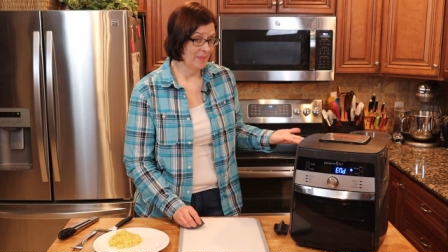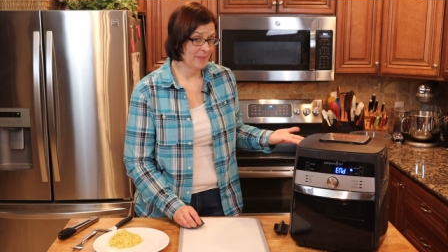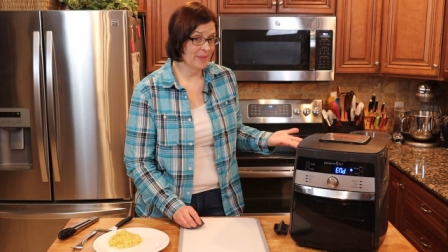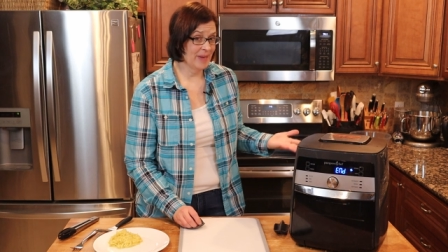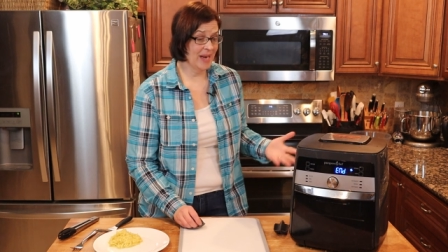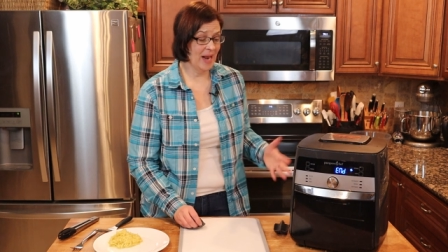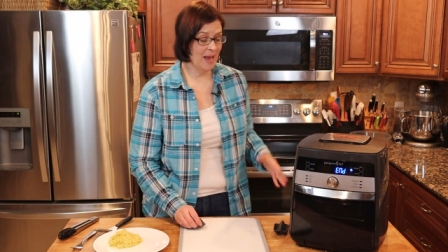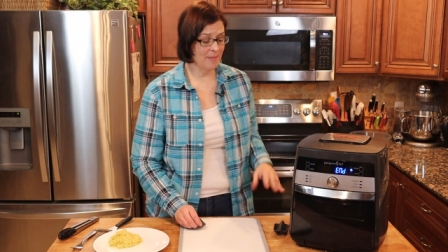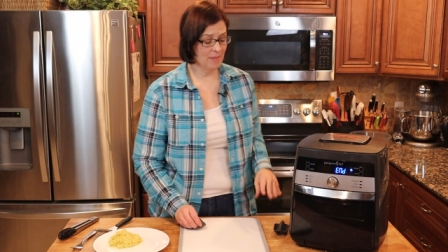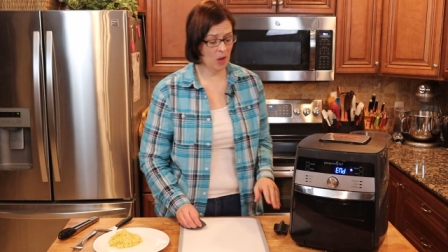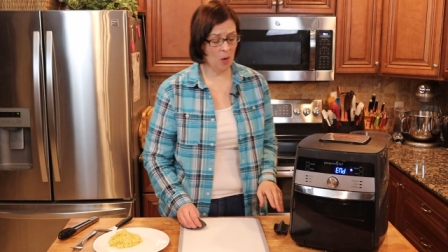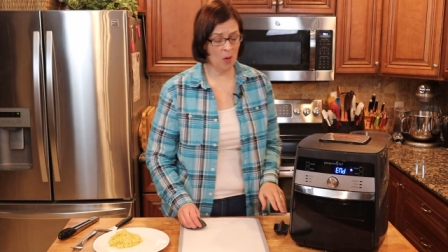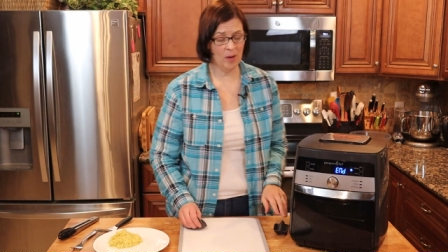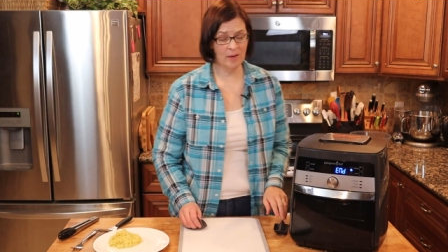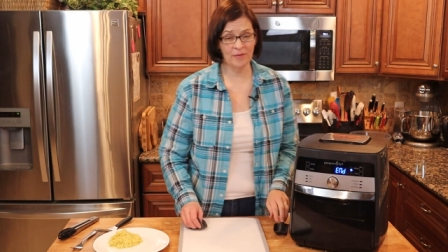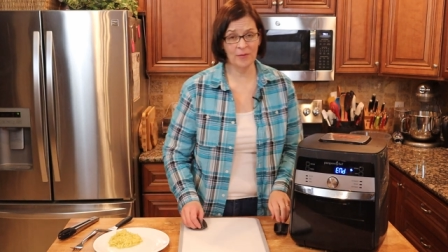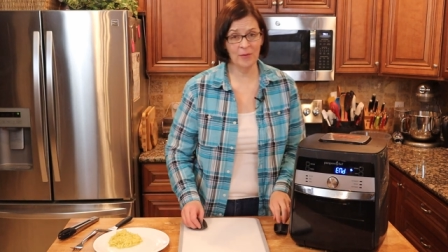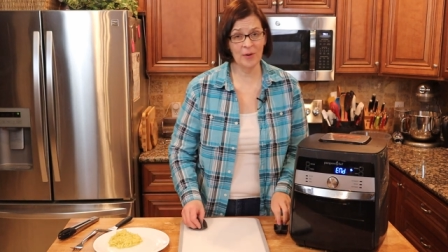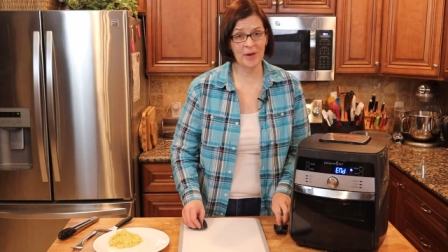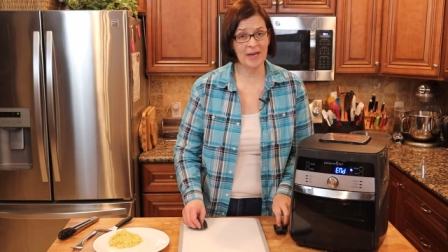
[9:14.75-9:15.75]
but I'm
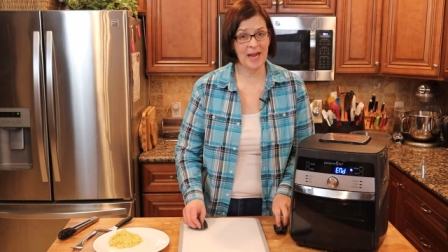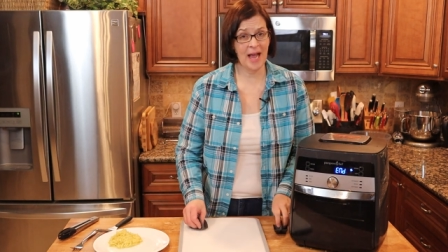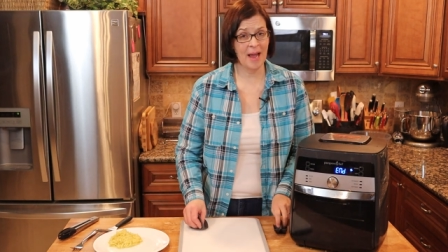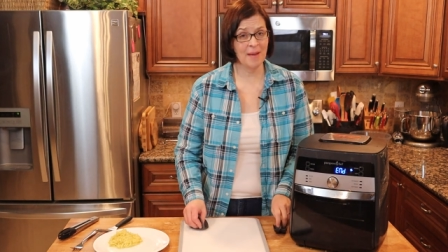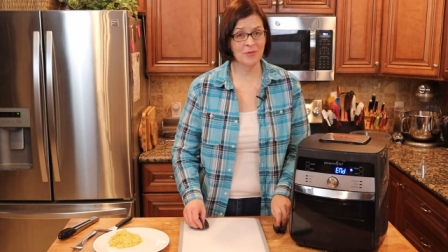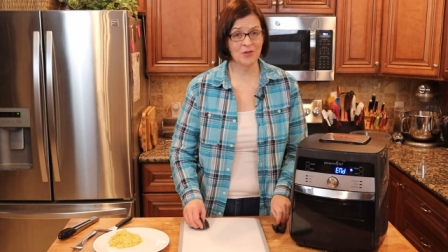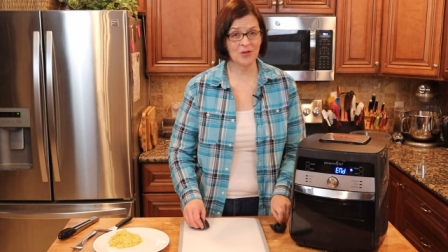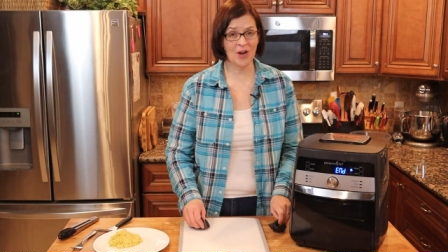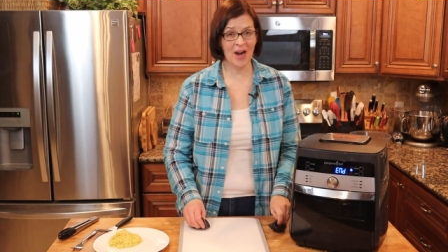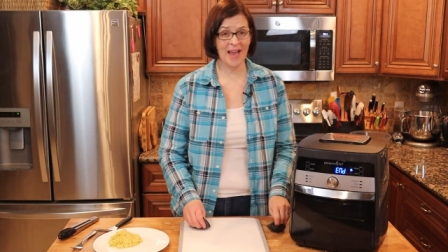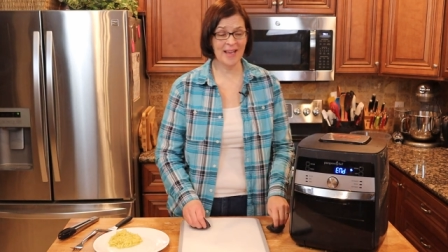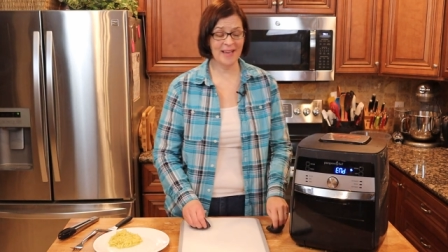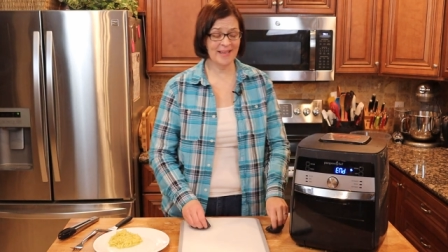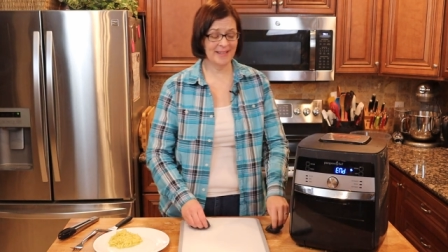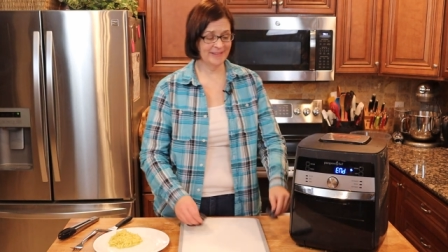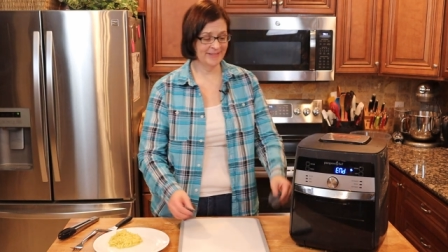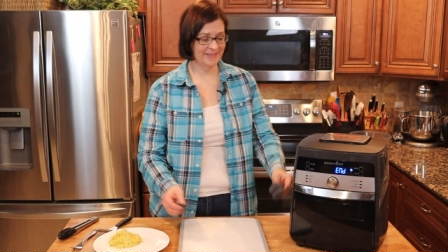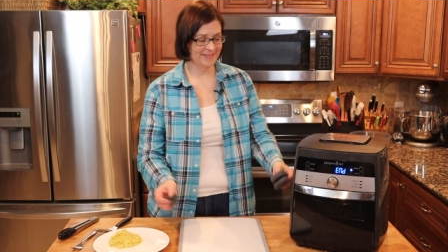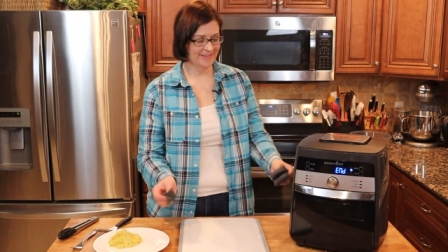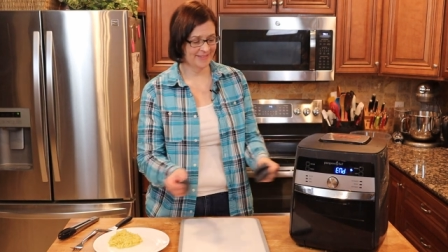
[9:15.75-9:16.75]
going for it. I'm
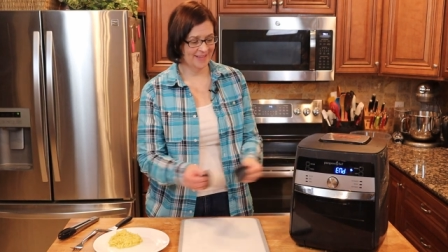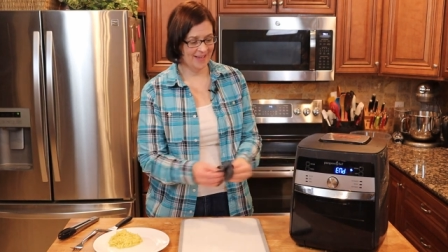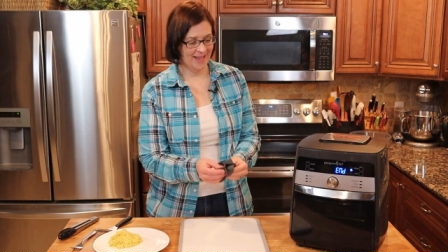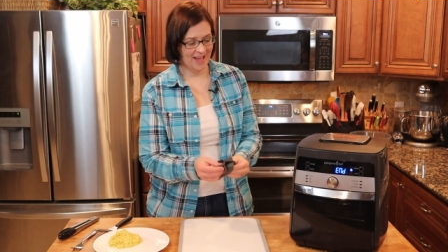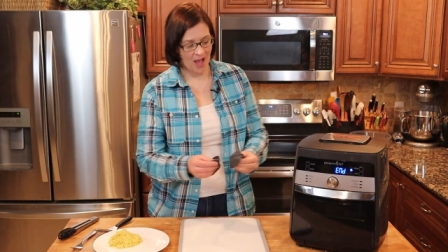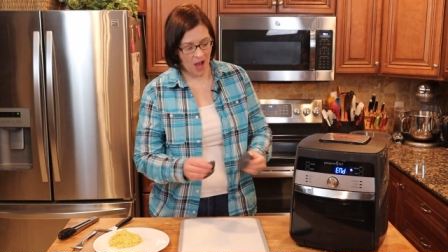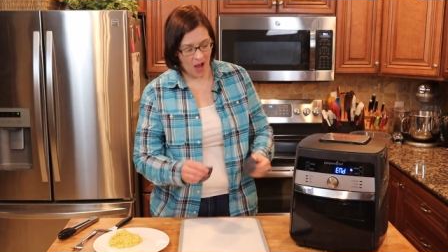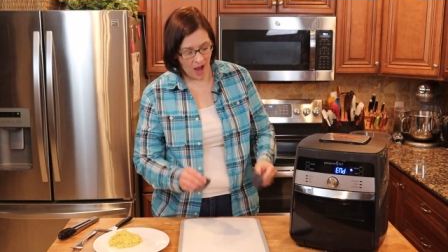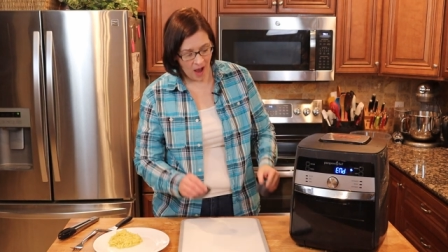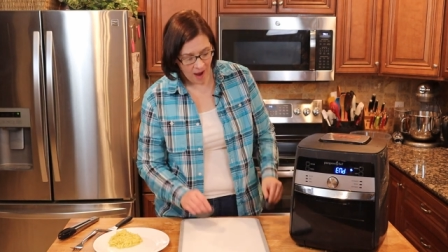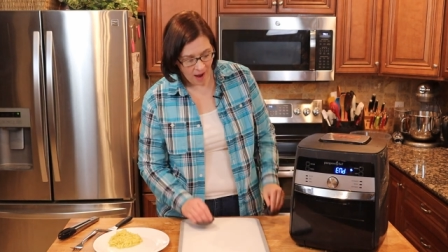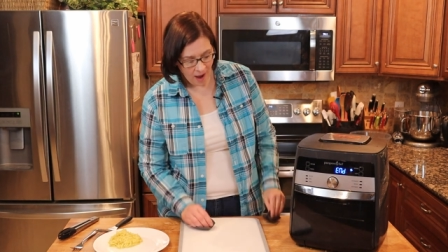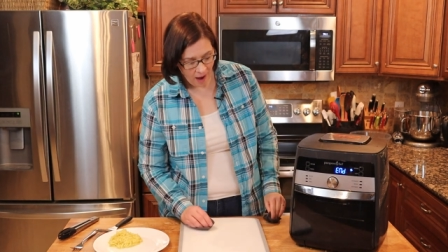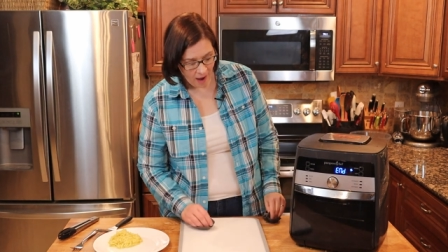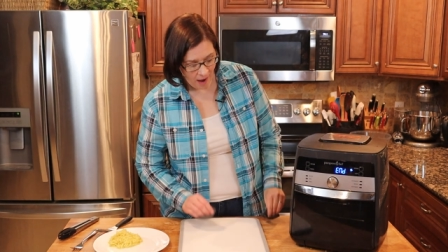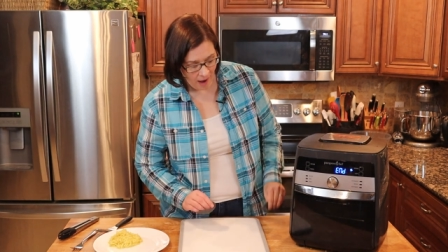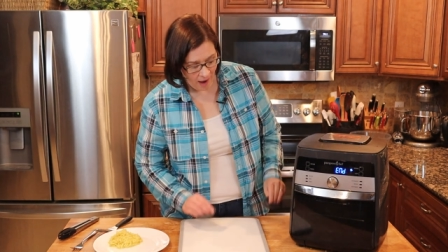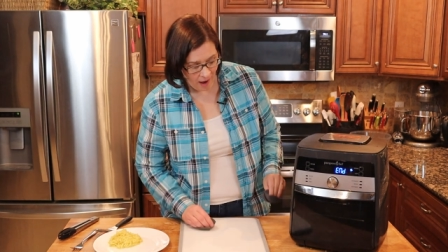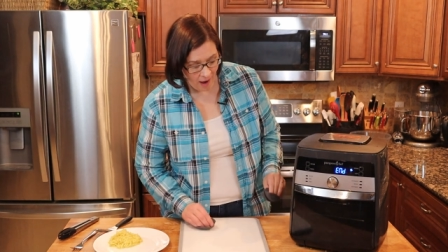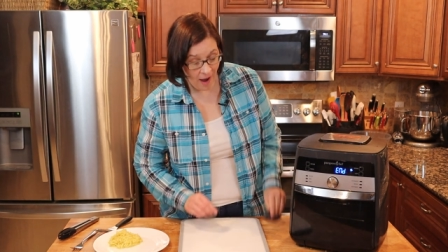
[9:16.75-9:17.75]
trying.
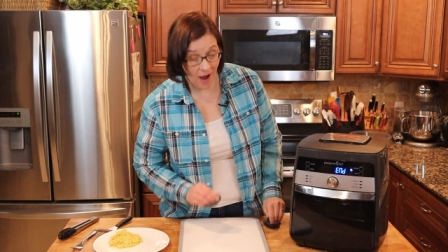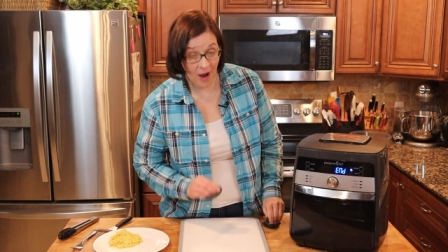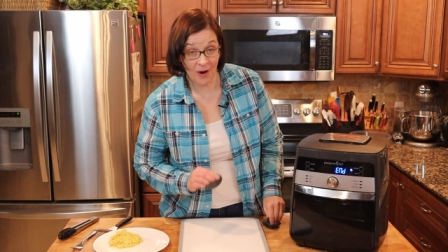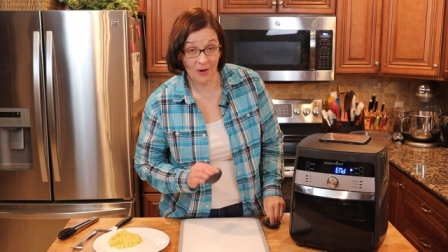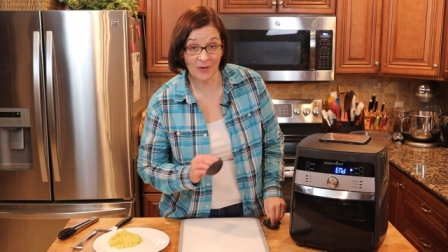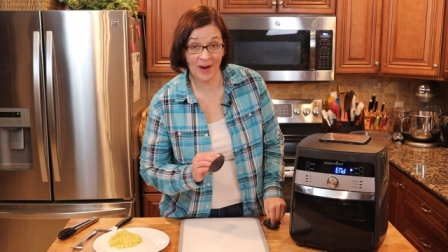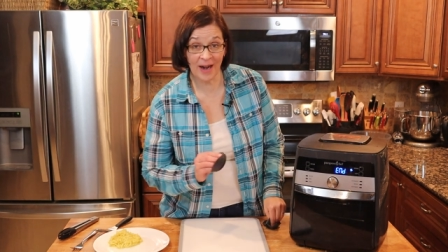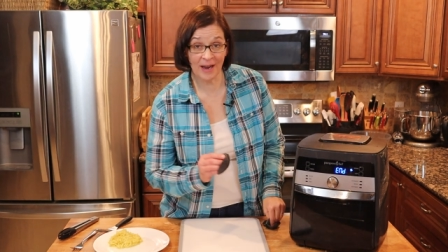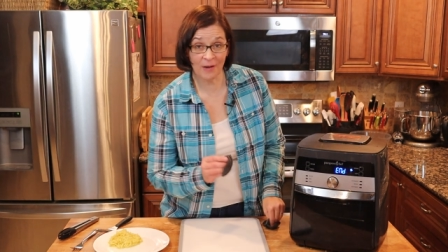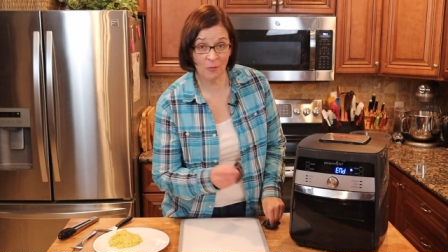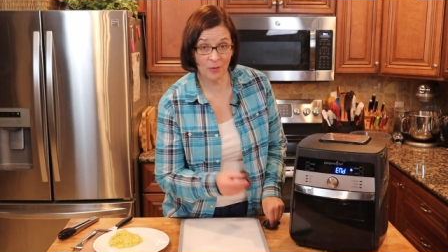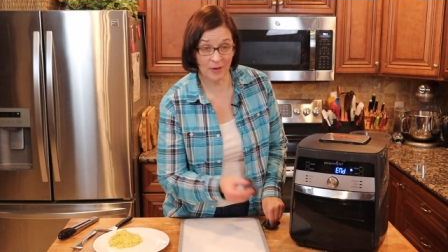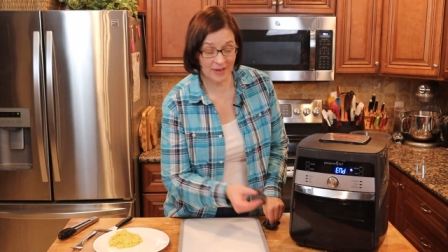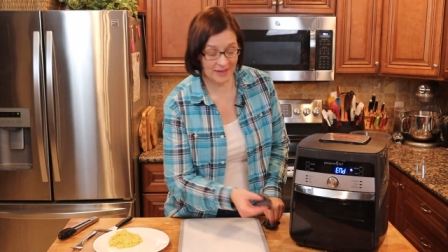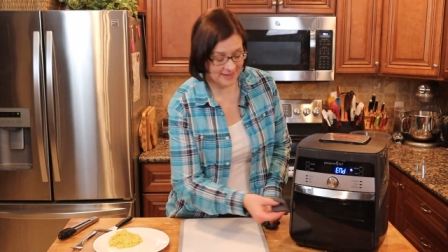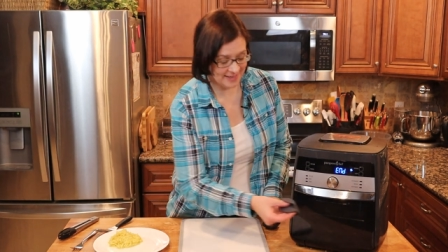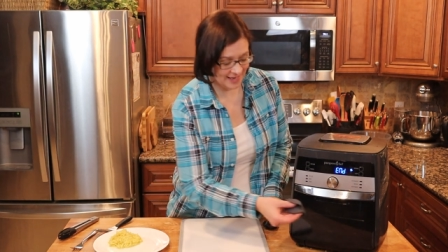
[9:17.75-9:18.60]
All right, we're